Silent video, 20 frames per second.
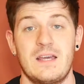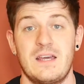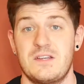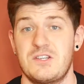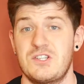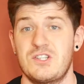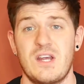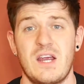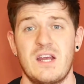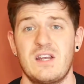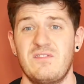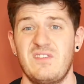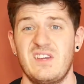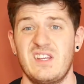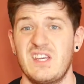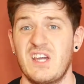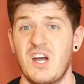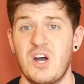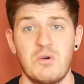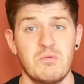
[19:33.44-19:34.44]
Share the
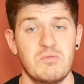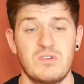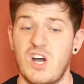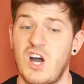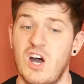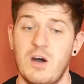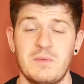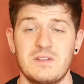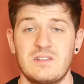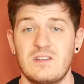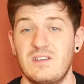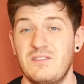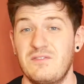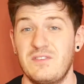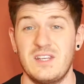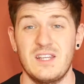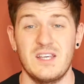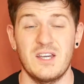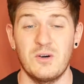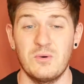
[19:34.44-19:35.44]
video, comment on the
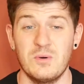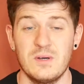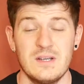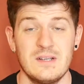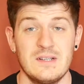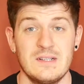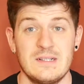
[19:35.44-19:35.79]
video.